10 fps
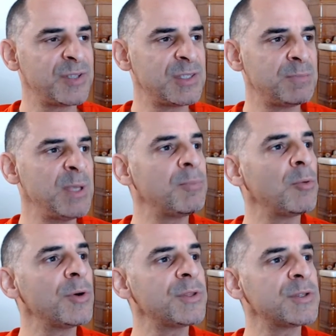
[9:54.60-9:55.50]
people
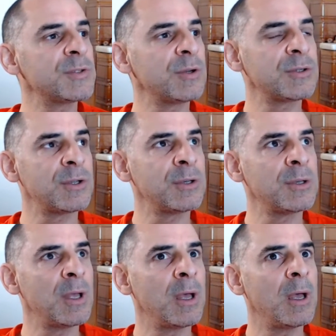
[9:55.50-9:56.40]
with a certain
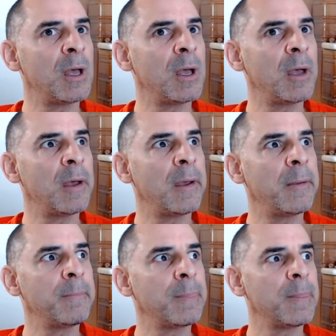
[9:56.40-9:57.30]

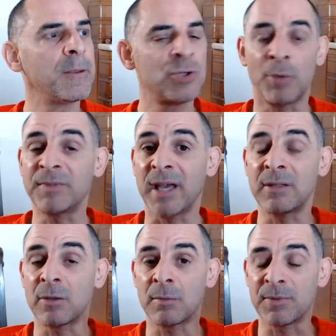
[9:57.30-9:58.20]
job
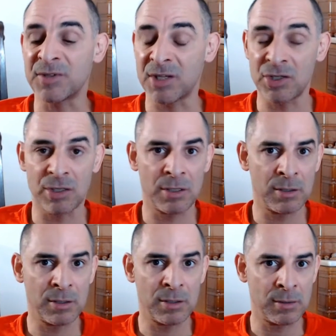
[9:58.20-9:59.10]
title,
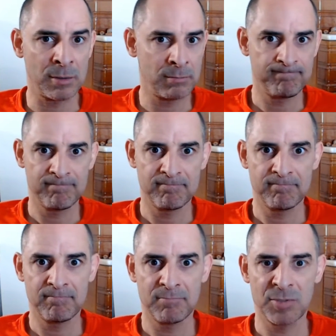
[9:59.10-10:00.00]
position,
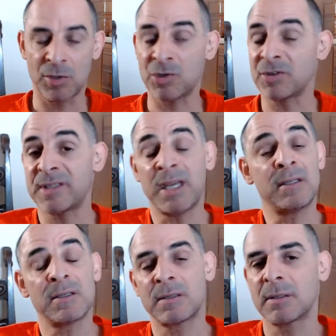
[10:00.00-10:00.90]
social
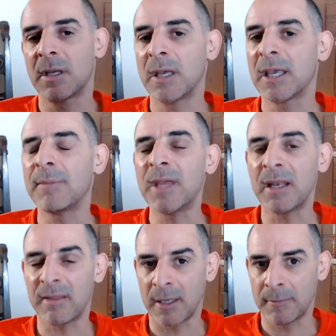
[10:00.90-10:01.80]
status, can be
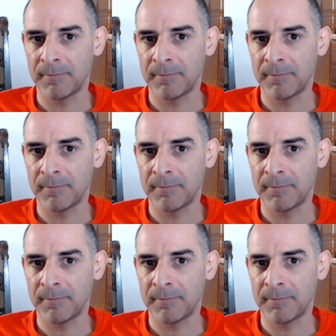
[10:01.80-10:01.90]
anything.